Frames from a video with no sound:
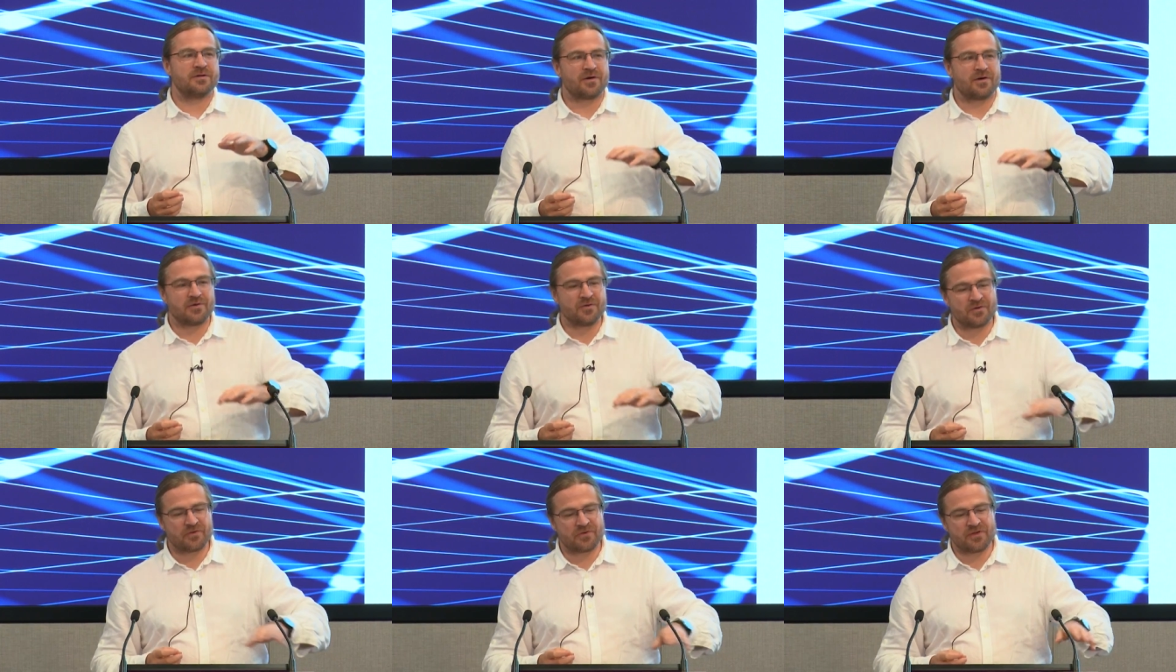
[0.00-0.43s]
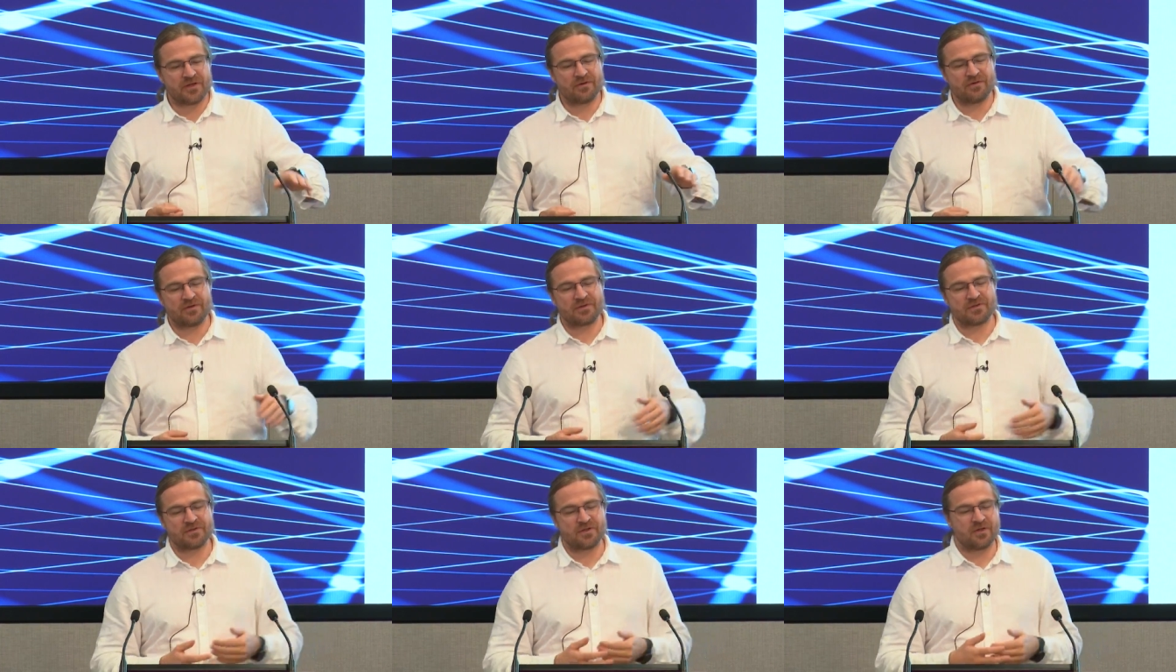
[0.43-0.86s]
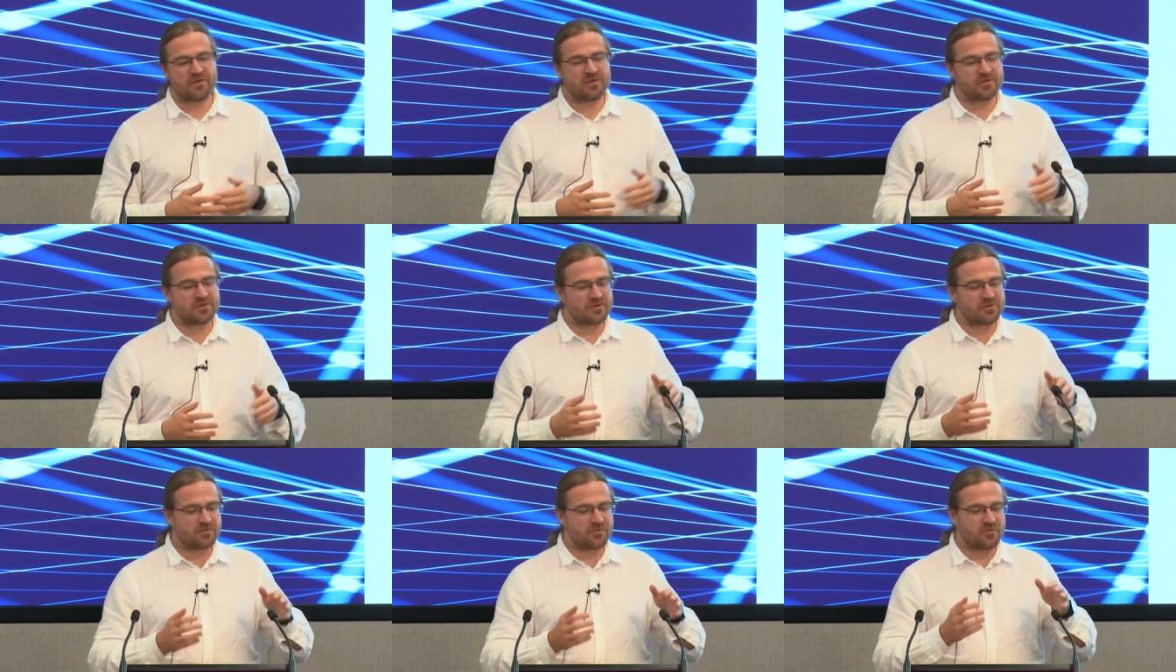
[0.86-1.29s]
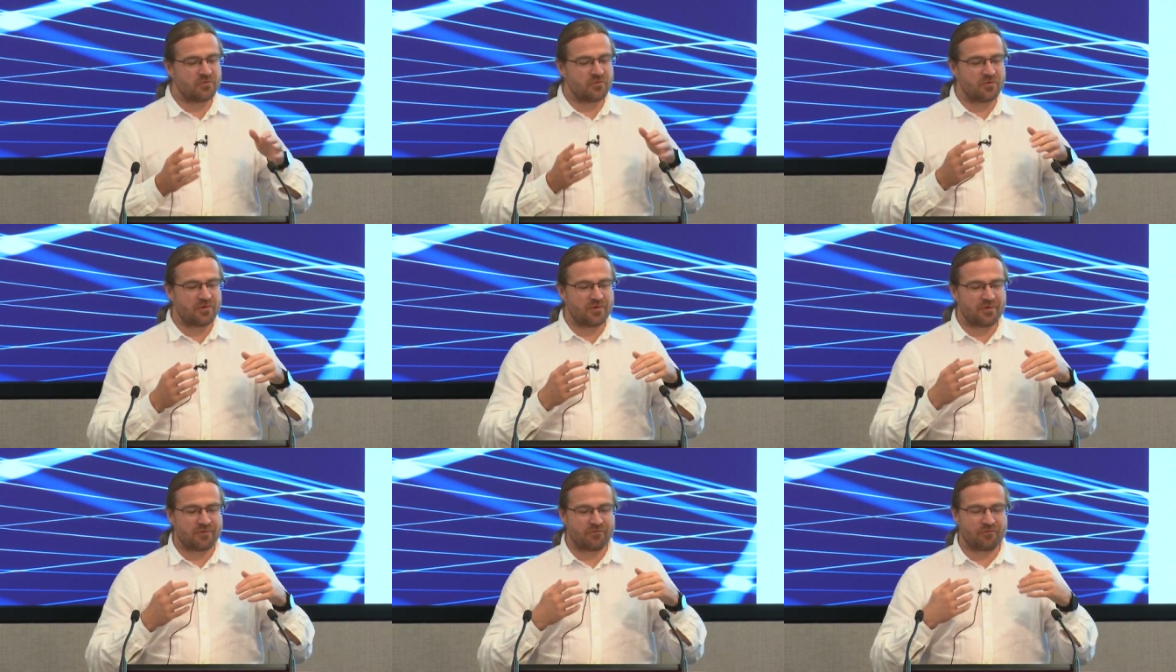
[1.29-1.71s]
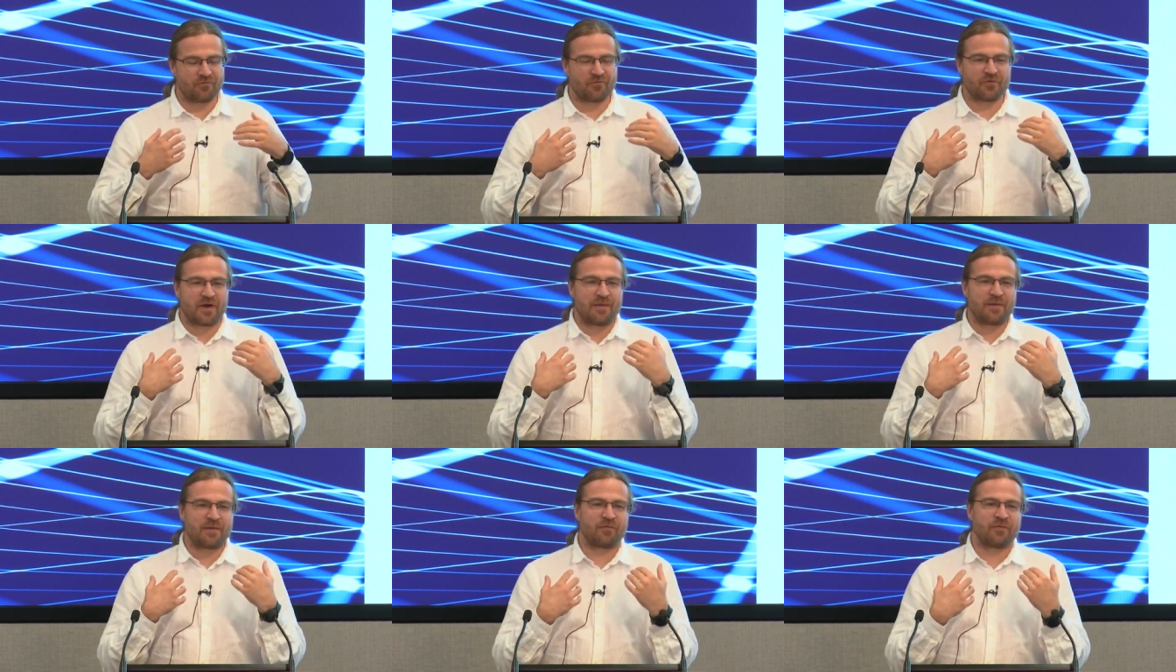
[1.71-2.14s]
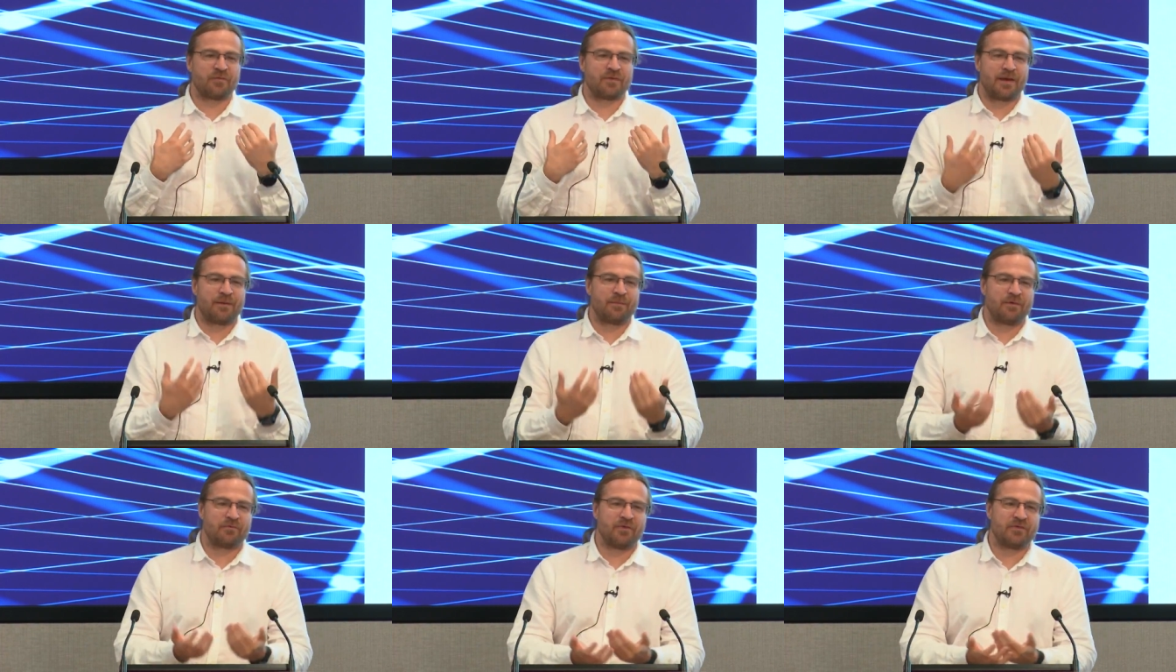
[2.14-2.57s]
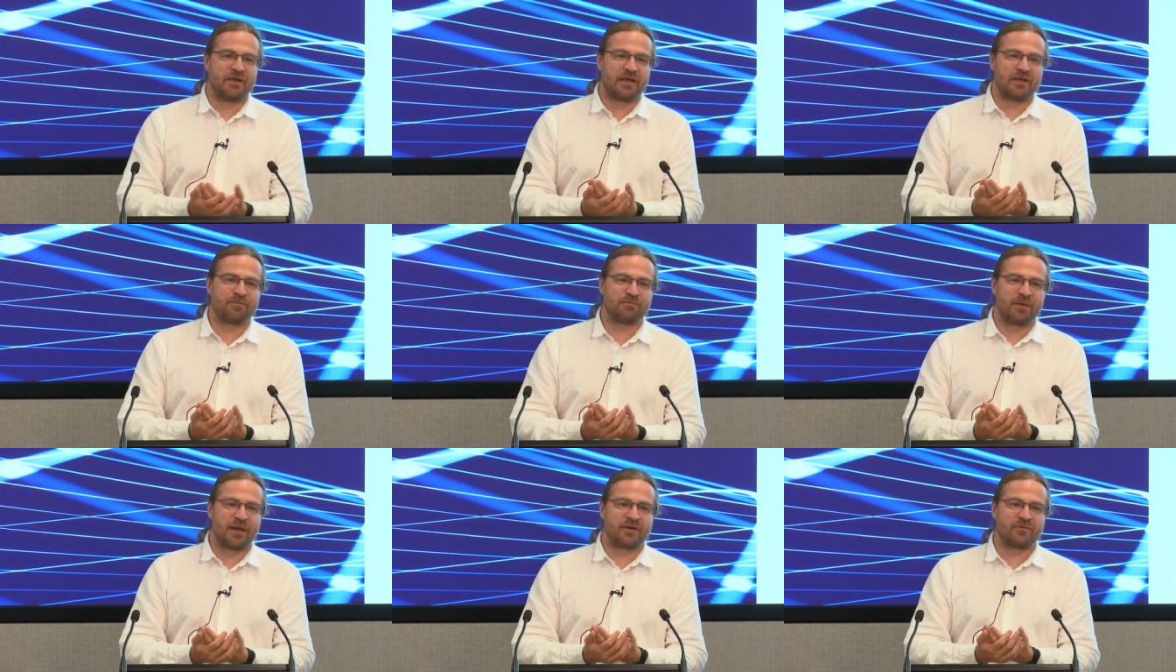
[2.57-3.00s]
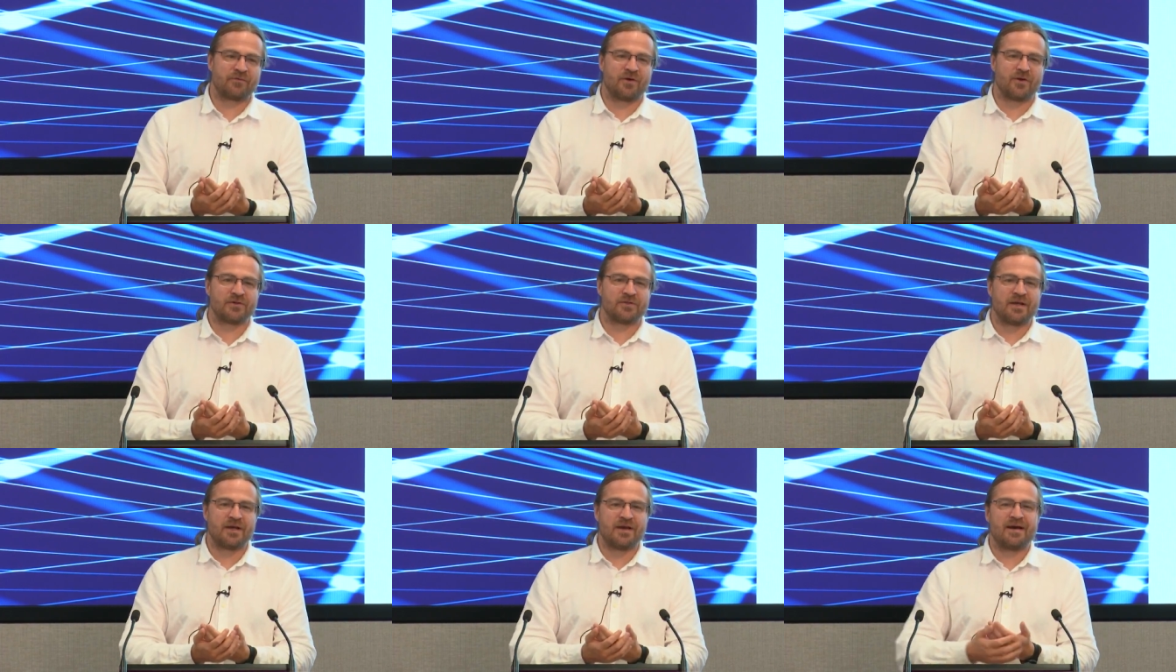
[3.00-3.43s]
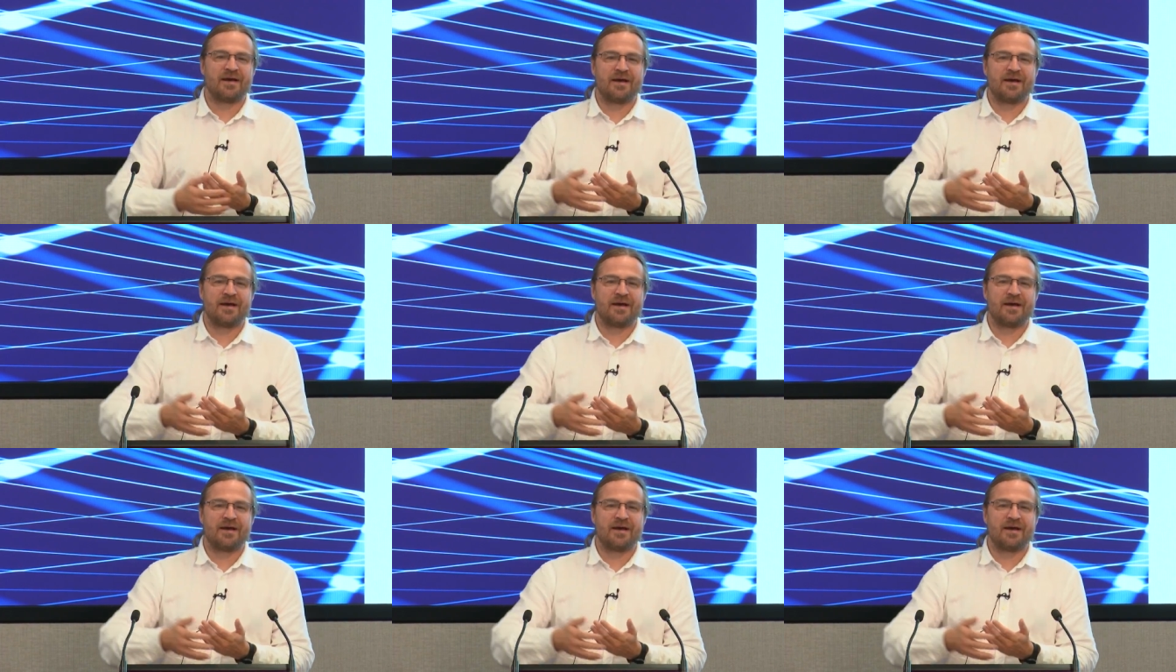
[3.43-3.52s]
on a serious note, coming from the IPv6 background,